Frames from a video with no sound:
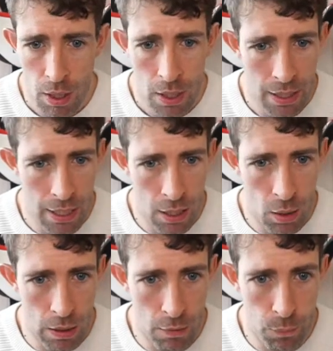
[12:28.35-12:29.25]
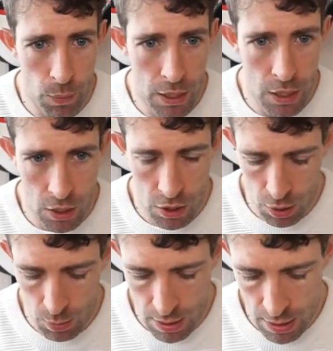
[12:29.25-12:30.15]
Now, if we just
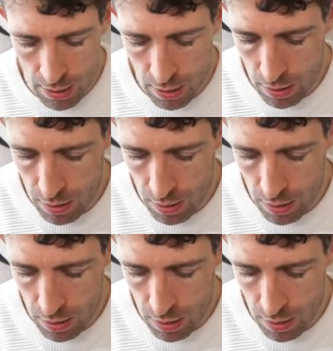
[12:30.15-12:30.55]
do a